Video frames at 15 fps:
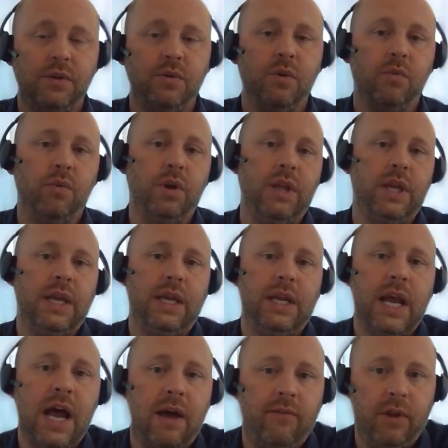who are really
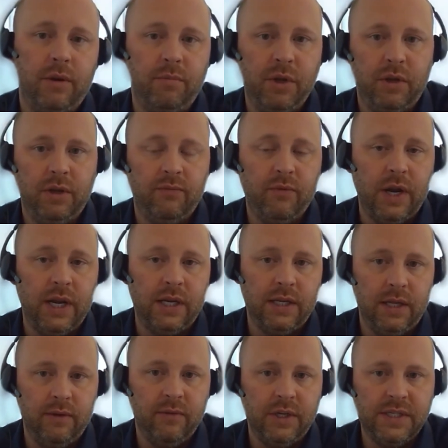novel at building front end
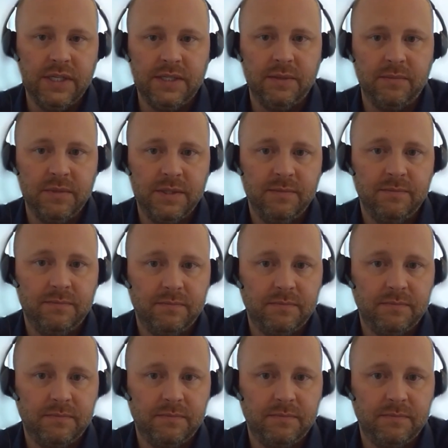delivery systems.